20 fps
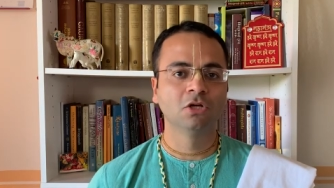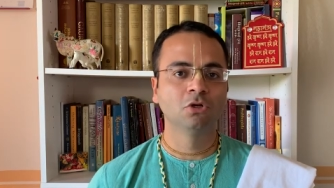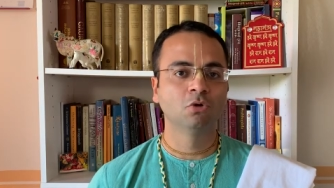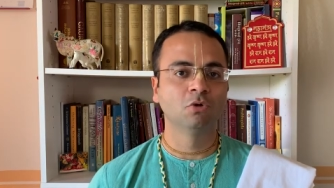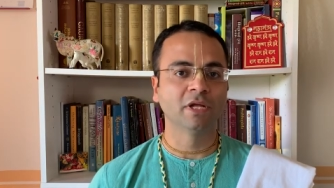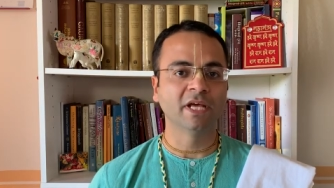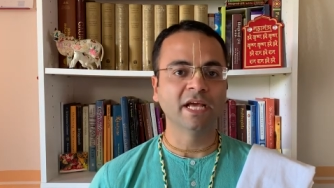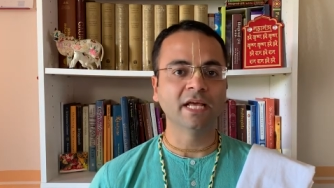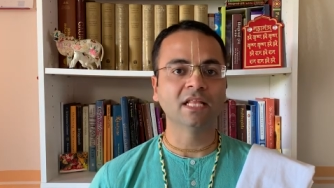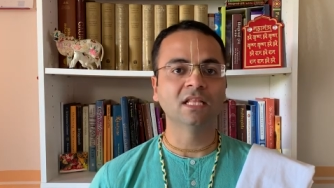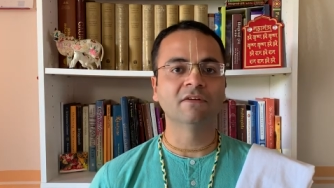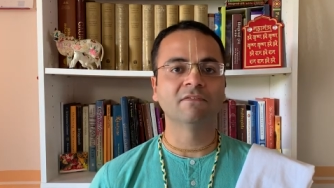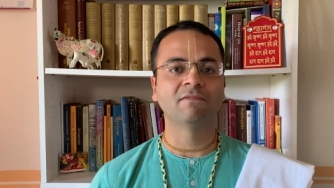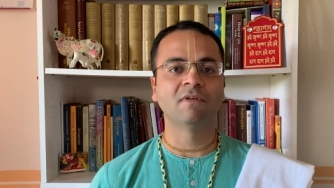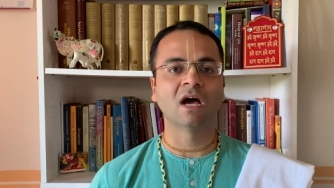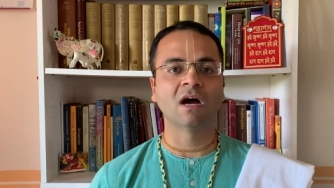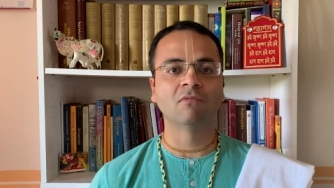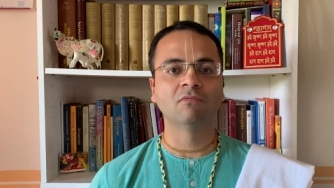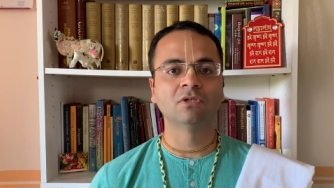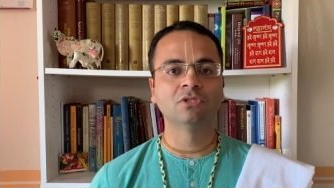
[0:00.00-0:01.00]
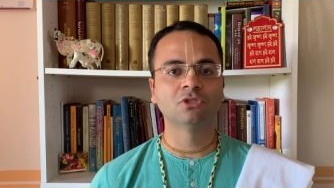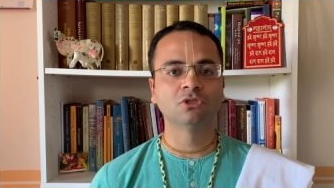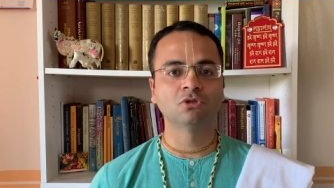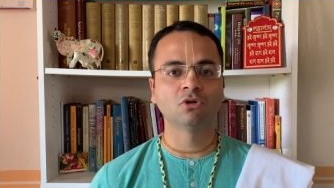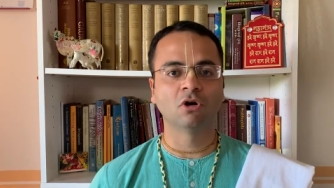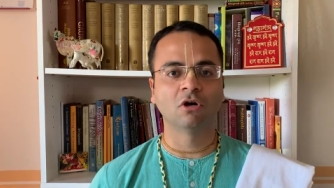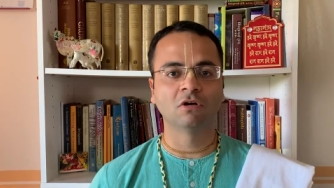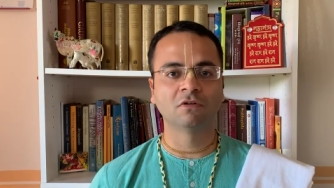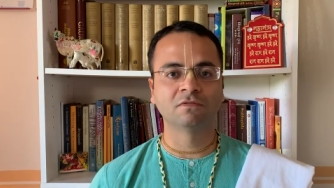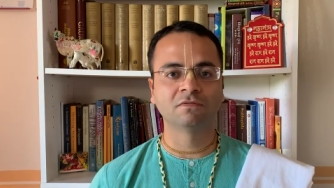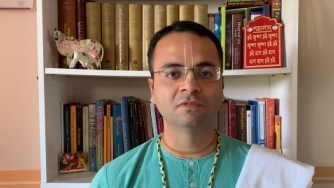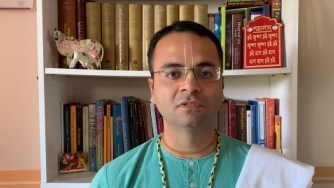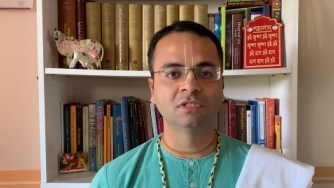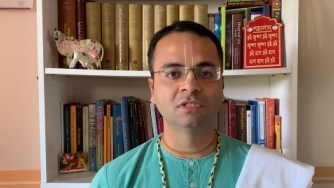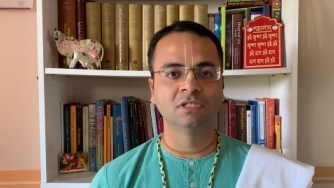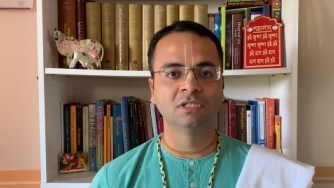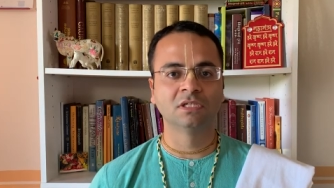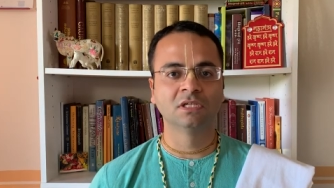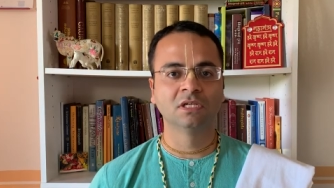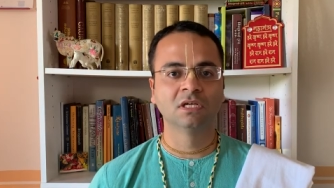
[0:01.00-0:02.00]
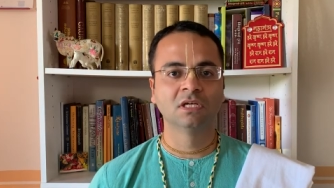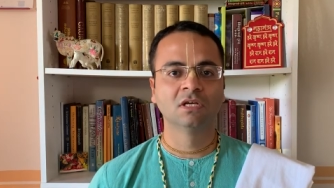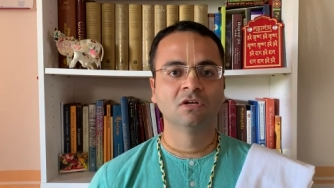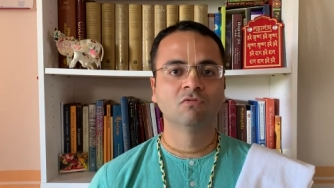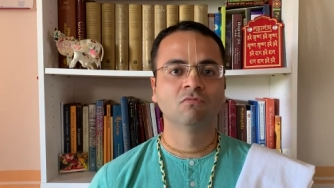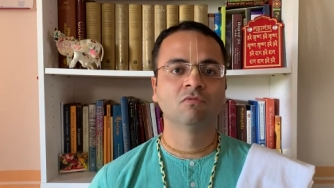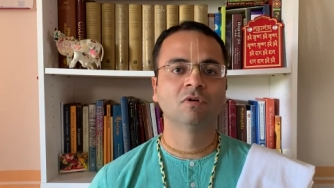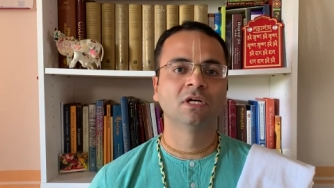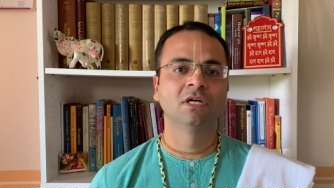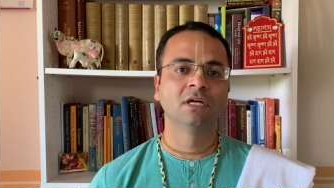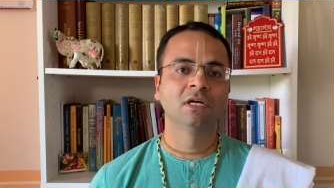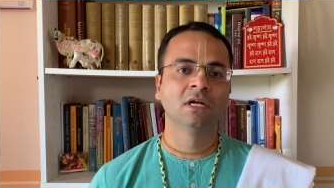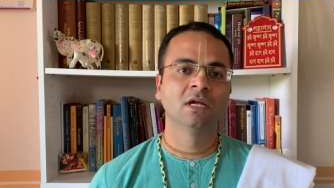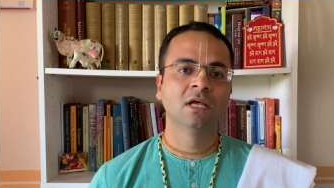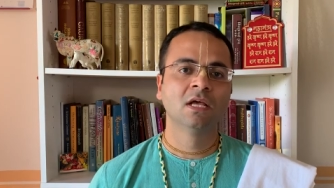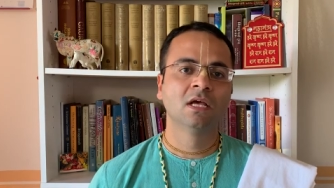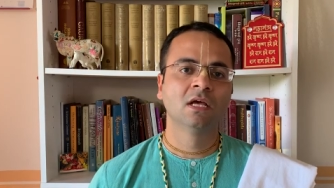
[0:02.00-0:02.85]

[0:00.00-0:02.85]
Today the flowers you offered were